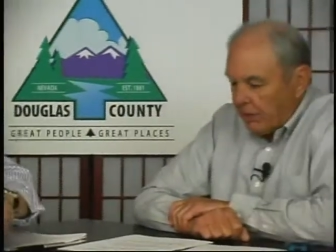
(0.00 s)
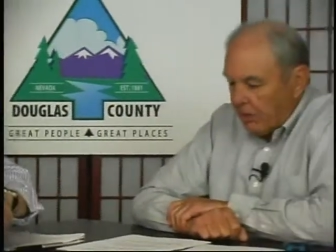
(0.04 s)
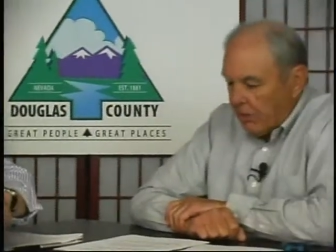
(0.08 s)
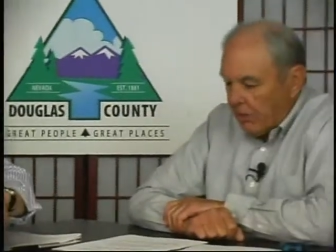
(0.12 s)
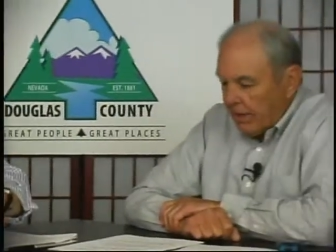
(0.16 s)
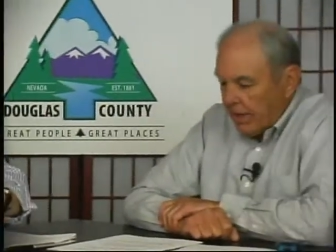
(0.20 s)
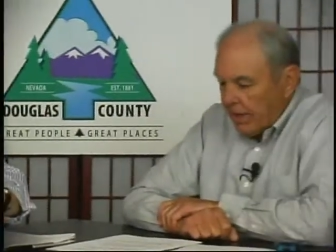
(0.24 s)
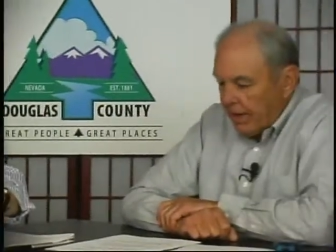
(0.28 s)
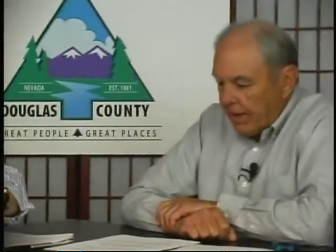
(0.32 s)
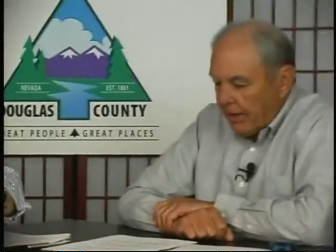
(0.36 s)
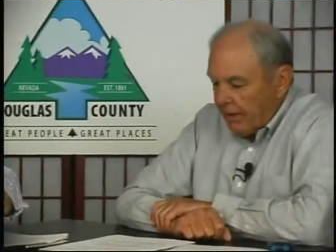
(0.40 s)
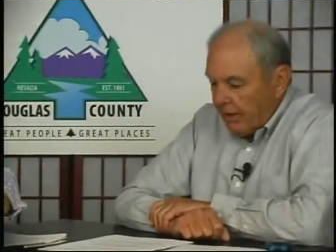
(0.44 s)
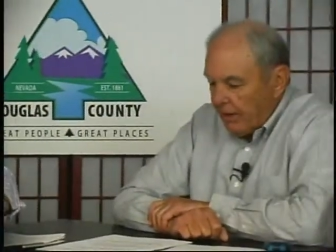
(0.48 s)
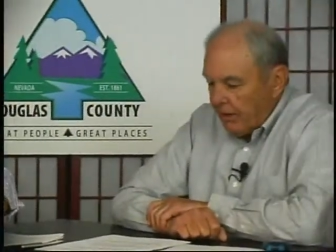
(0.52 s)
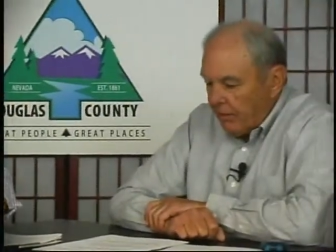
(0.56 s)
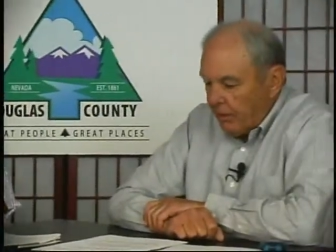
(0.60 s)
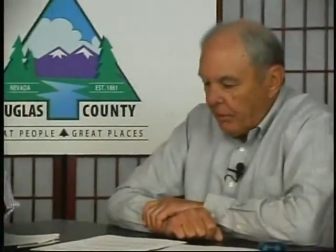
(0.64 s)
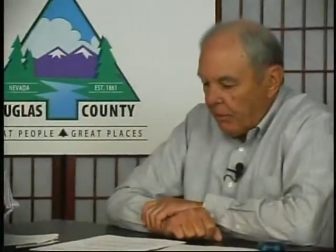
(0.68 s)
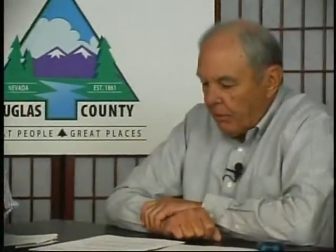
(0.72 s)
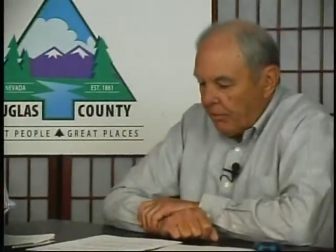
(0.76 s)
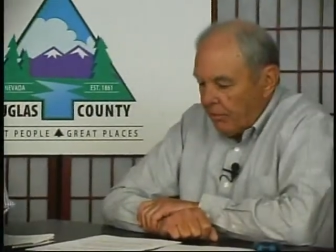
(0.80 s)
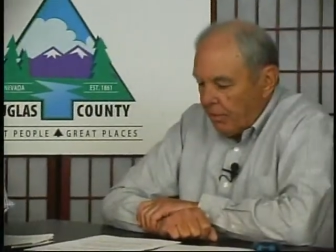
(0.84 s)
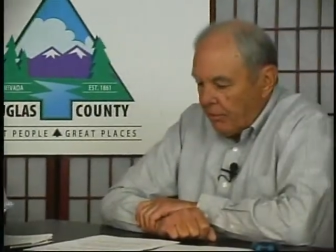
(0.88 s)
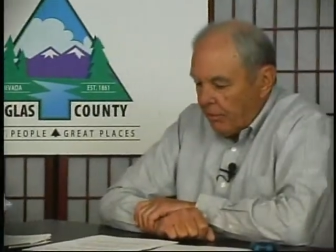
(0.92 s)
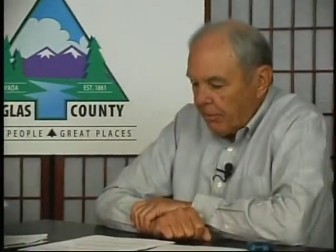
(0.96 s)
at their meeting on
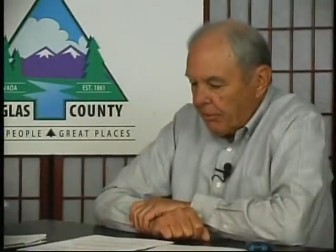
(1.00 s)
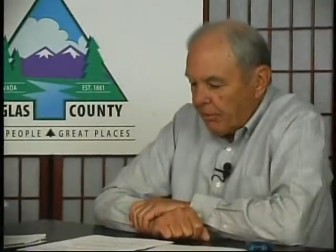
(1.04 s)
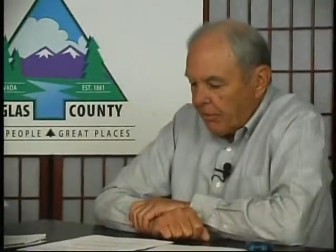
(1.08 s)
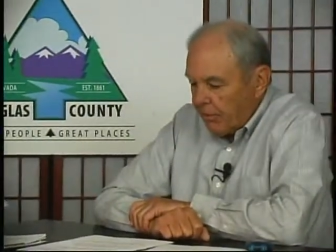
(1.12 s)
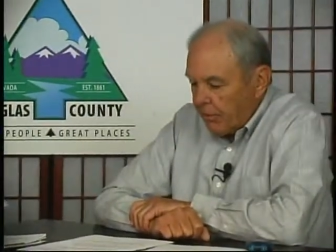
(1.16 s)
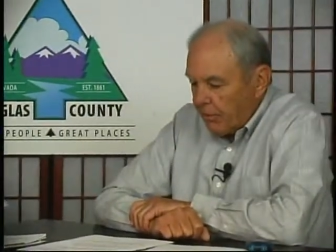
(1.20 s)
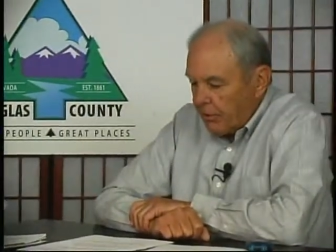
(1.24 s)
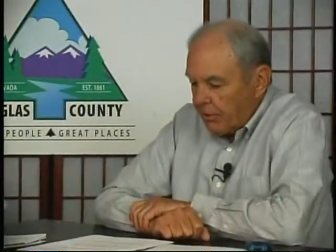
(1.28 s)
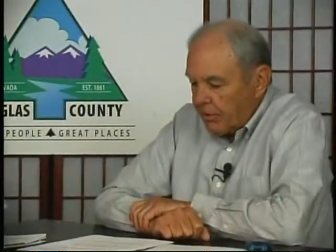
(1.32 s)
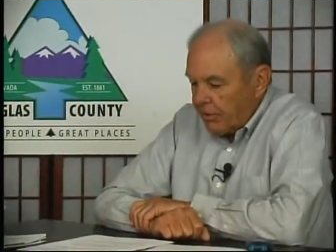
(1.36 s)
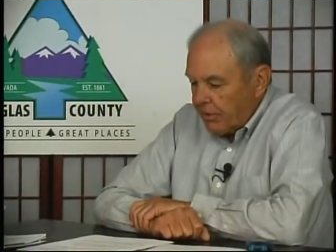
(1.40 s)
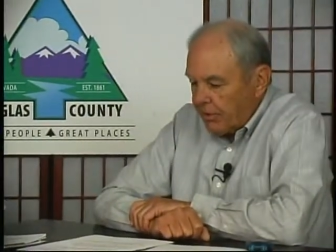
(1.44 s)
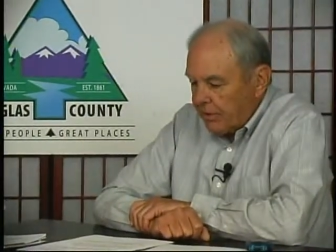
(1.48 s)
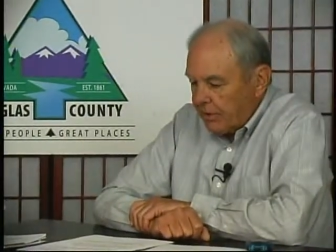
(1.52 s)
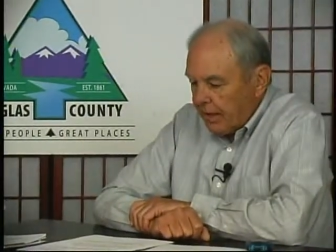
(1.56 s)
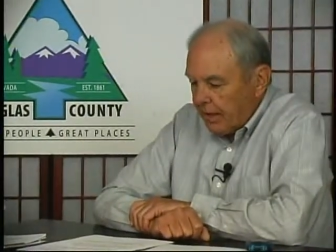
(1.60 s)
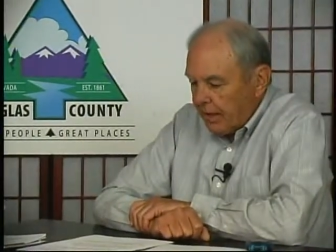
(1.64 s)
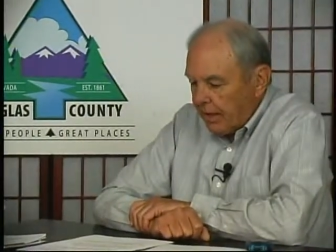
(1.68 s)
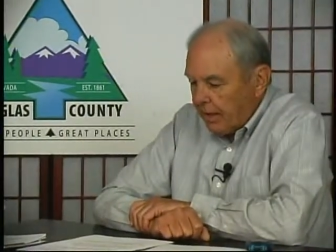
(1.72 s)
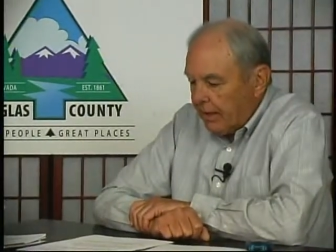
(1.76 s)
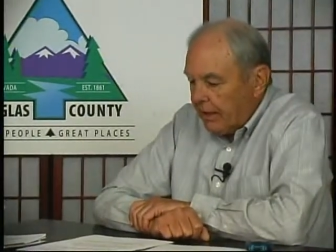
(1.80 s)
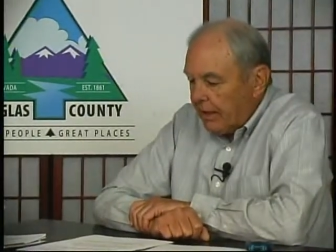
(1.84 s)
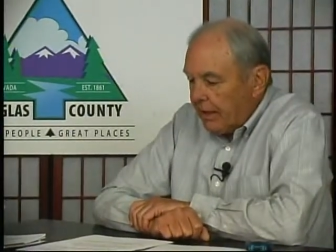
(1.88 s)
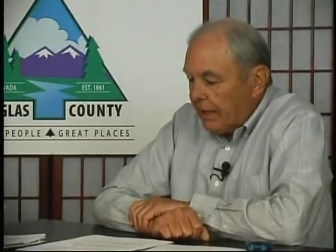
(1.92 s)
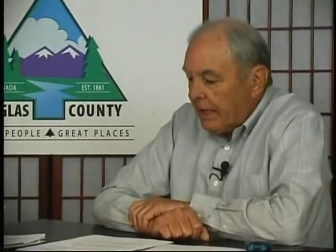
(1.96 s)
November 1st,
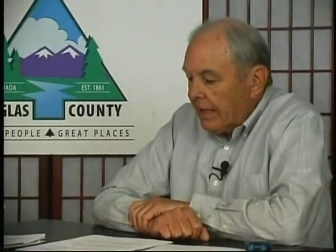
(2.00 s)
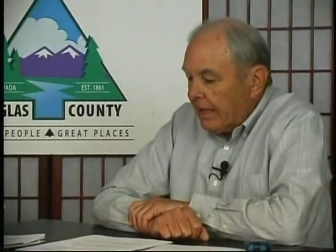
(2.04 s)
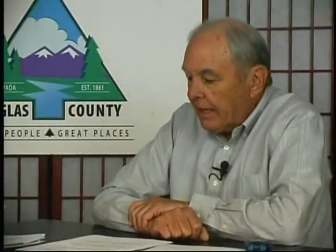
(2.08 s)
uh,